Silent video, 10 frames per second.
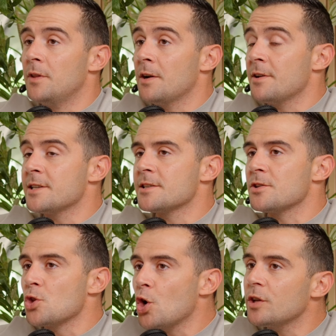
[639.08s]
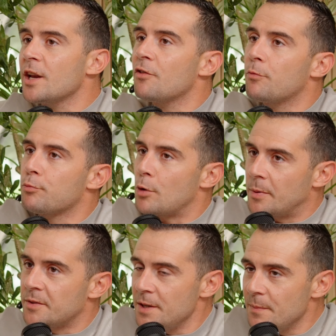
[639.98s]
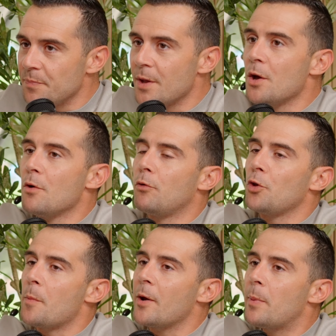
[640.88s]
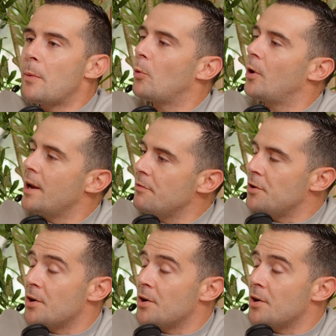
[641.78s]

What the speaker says: there is not enough property for the amount of people who live here.